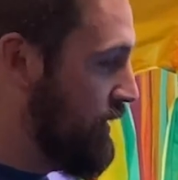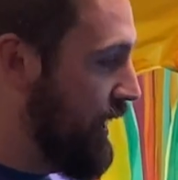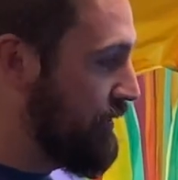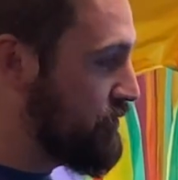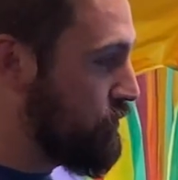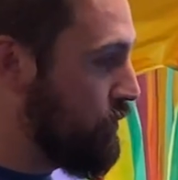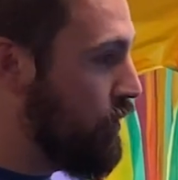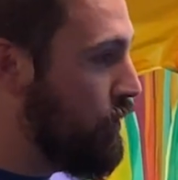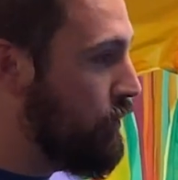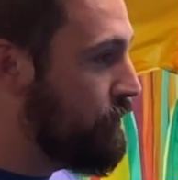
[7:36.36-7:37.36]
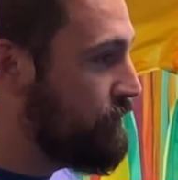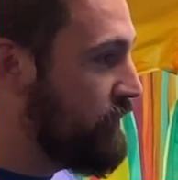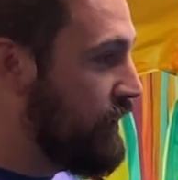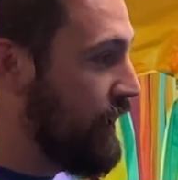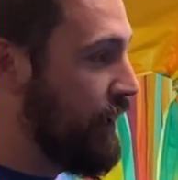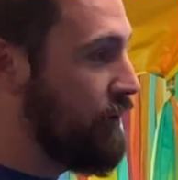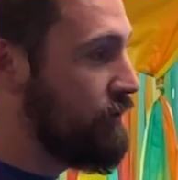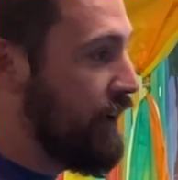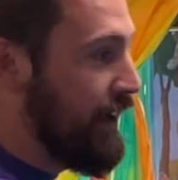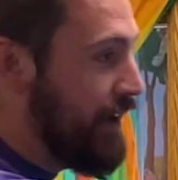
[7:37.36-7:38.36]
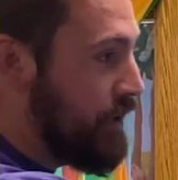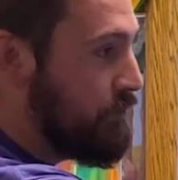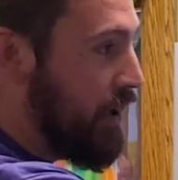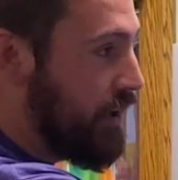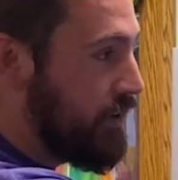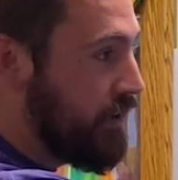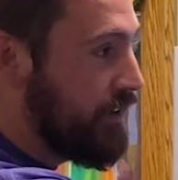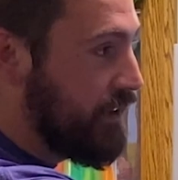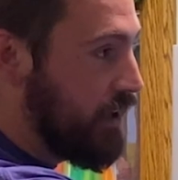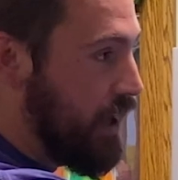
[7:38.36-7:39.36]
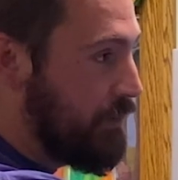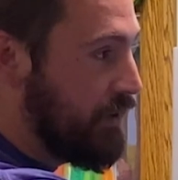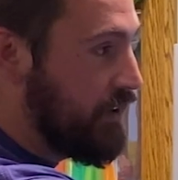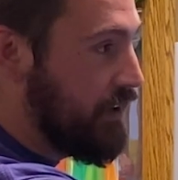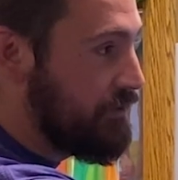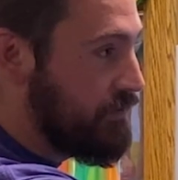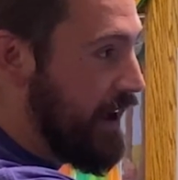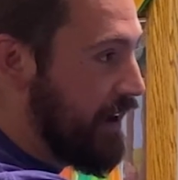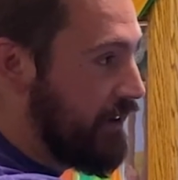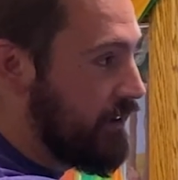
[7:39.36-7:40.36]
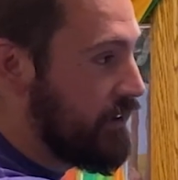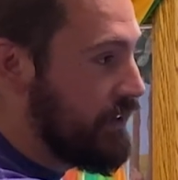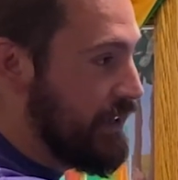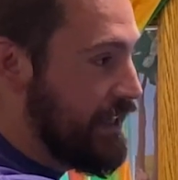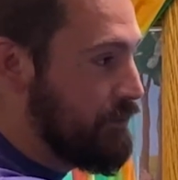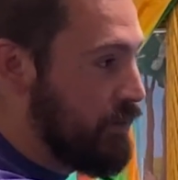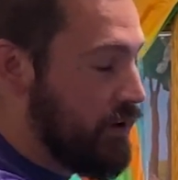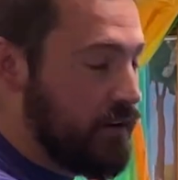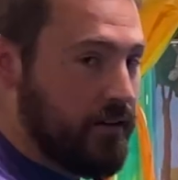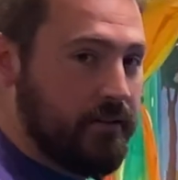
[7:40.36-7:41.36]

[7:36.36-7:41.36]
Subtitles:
I'll scroll and I'll find Harry Potter and the Goblet of Fire ebook.